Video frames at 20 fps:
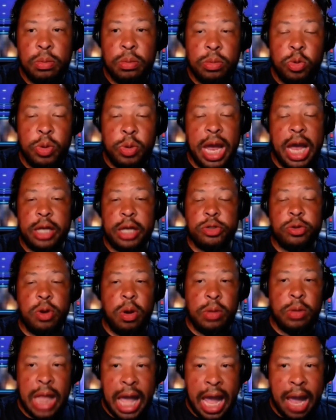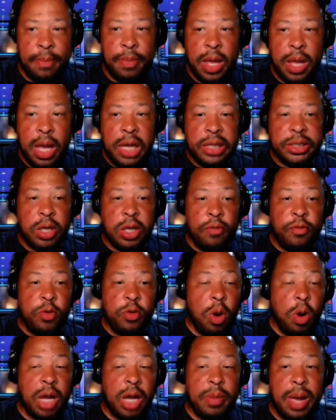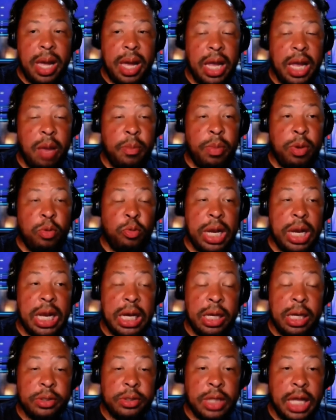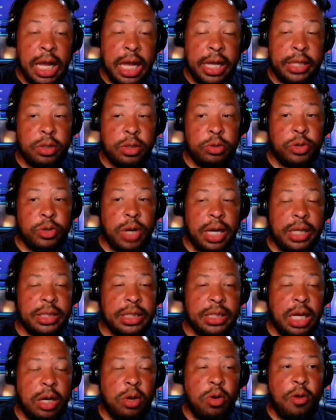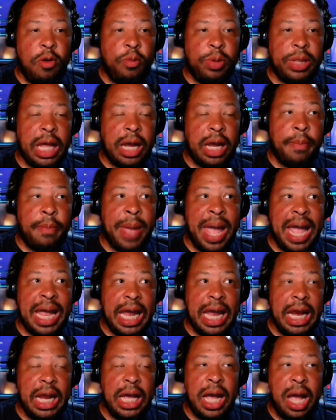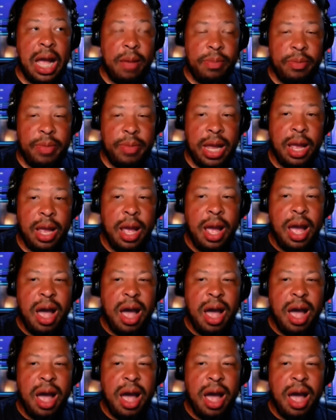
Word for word: You can't control that. So if you're gonna come out here and be reading things or try to set it over like a backhanded compliment,